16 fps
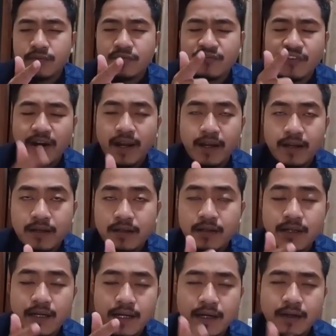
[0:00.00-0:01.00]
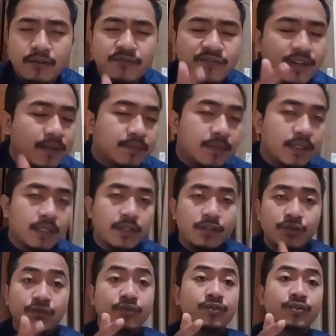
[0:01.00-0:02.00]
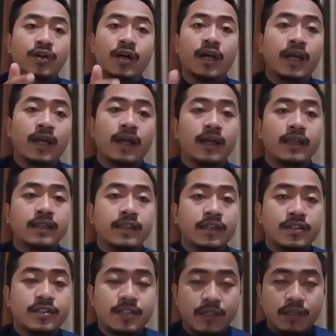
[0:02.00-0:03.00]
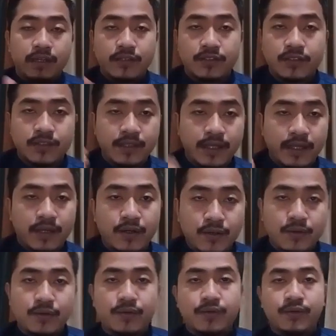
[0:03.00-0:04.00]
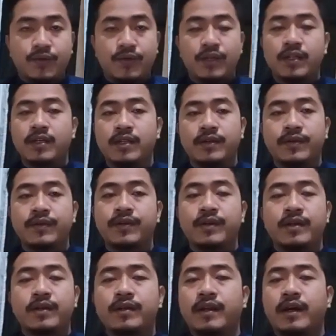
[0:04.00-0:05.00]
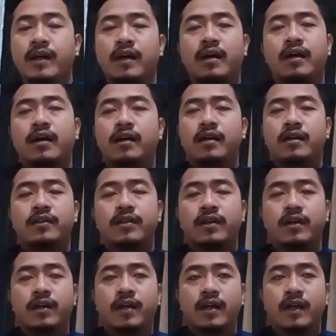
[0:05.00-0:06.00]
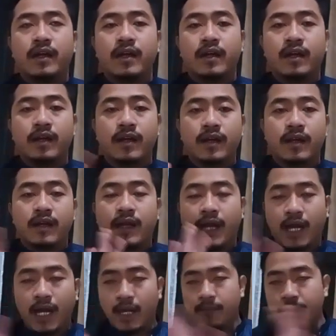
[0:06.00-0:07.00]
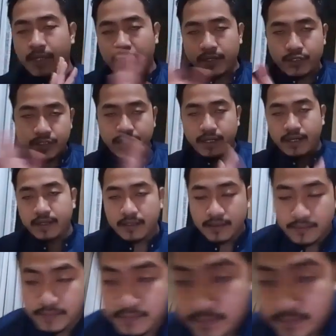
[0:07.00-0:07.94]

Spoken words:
friend and family. This is thank you and happy next day.